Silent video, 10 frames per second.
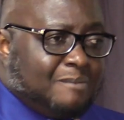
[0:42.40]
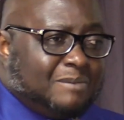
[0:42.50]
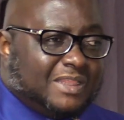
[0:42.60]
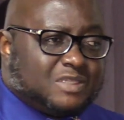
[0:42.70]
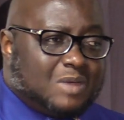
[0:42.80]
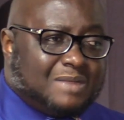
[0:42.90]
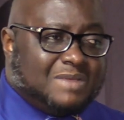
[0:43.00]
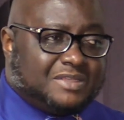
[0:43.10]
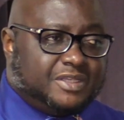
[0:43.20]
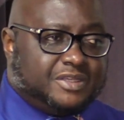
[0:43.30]
But there's one
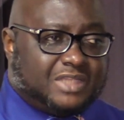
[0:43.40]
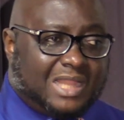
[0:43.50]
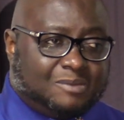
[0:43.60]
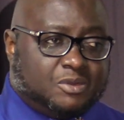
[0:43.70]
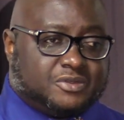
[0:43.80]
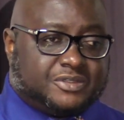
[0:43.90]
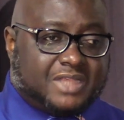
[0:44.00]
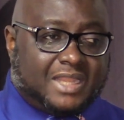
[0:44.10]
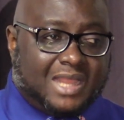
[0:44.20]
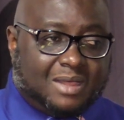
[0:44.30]
message that I want to
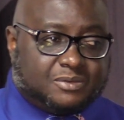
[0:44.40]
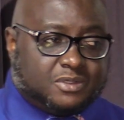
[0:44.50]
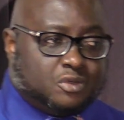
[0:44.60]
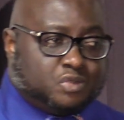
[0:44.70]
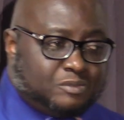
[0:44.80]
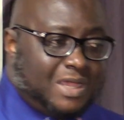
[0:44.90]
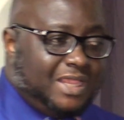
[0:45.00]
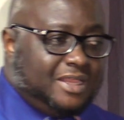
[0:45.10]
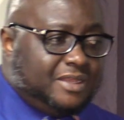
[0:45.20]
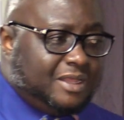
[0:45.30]
send out to my
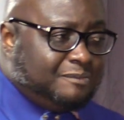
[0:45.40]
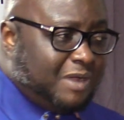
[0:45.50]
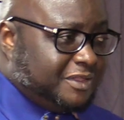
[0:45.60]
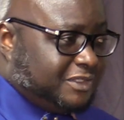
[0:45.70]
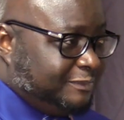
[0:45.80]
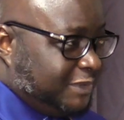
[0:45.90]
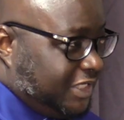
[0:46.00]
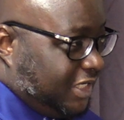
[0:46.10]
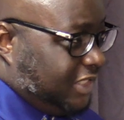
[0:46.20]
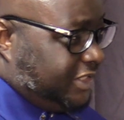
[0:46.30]
Indian brothers in
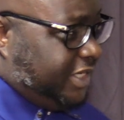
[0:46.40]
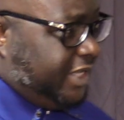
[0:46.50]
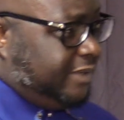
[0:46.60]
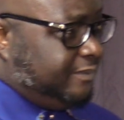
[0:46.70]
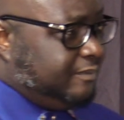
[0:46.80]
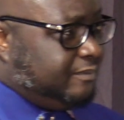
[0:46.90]
particular today.